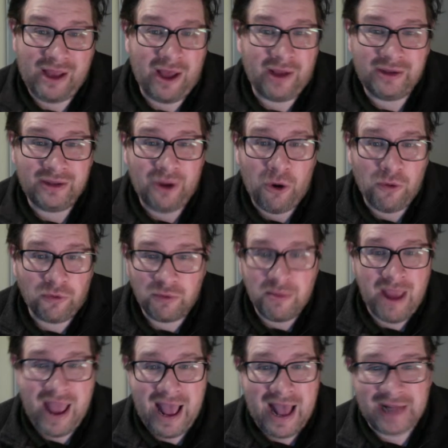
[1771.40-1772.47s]

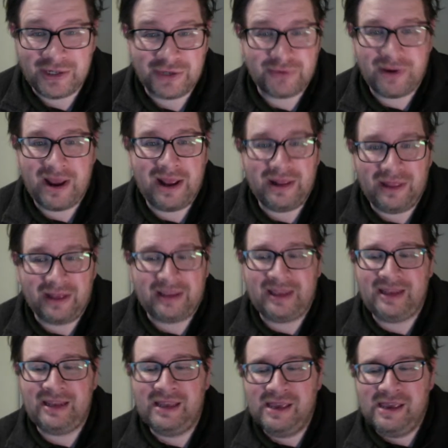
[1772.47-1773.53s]
overmatched, right?
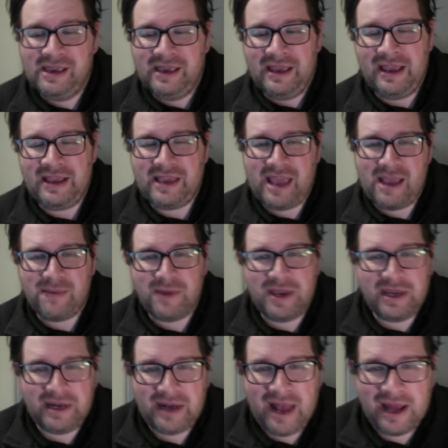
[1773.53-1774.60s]
He came
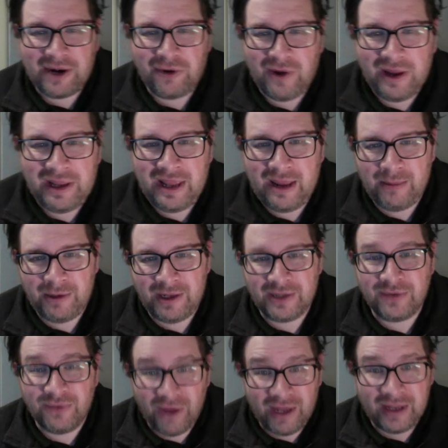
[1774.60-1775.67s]
in and had a great game against
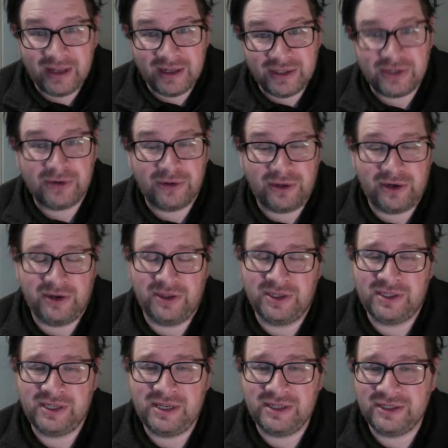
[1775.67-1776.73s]
Vegas earlier in the
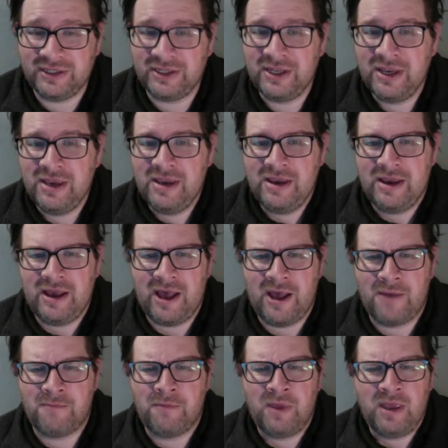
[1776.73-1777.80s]
season,
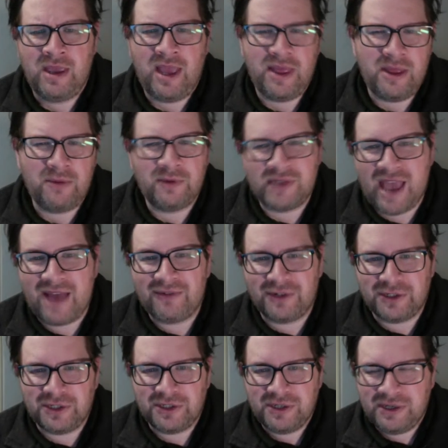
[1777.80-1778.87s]
and then was
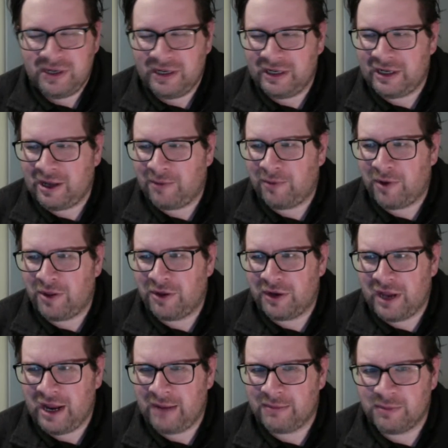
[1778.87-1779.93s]
average in a couple other
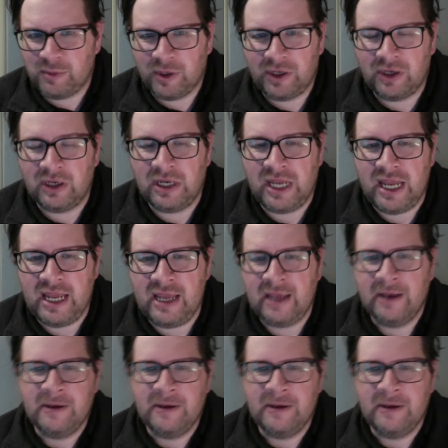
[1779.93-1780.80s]
games. But could he